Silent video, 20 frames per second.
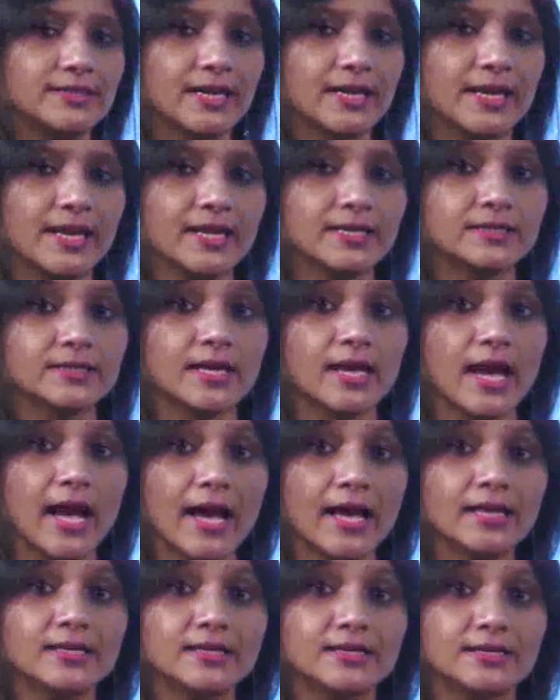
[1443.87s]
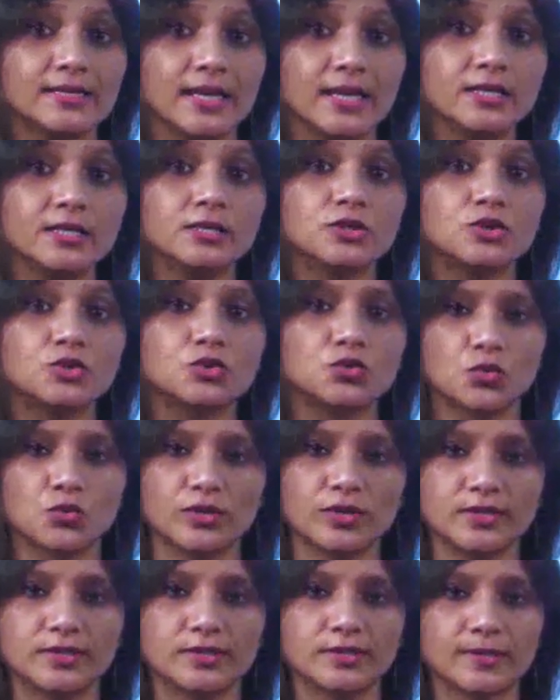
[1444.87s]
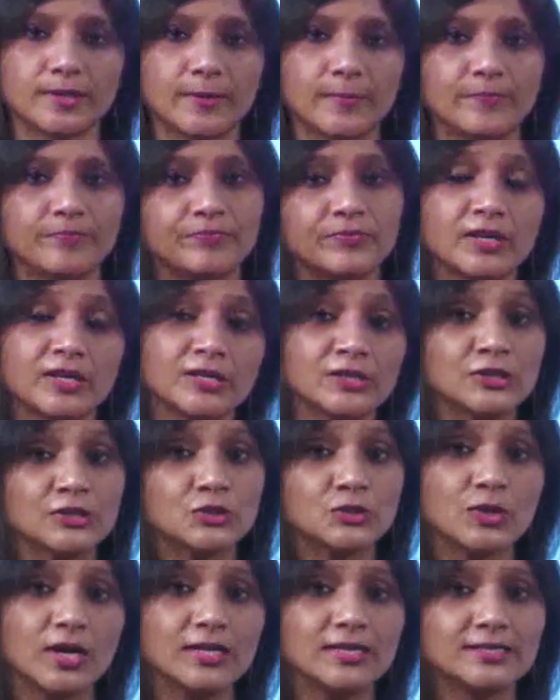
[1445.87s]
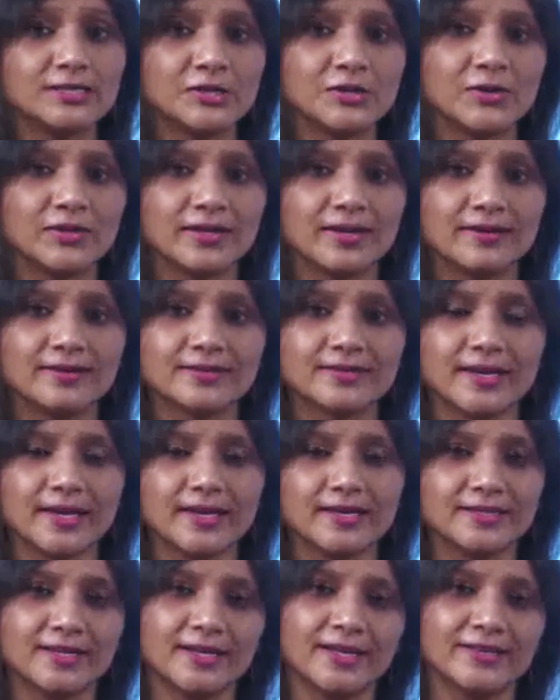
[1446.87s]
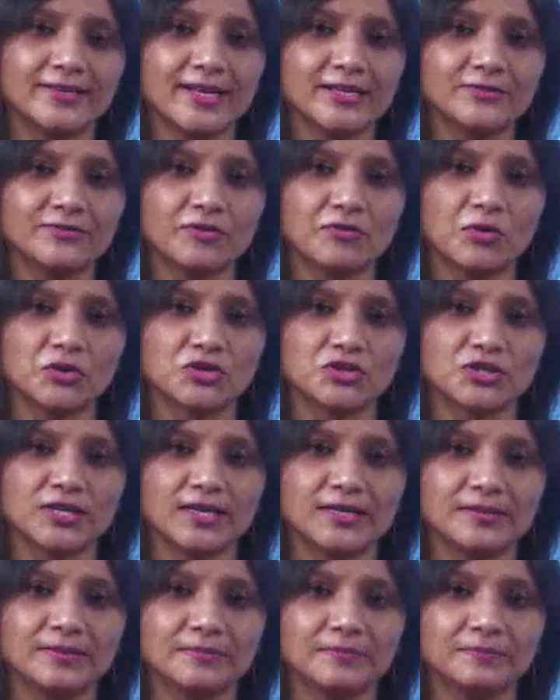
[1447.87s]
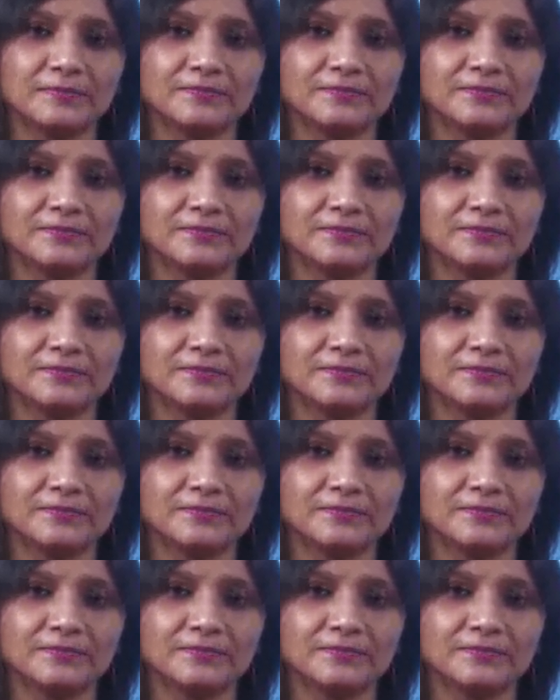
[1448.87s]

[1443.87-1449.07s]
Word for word: techniques and tell stories. So, I will see you on the other side. Thanks for watching.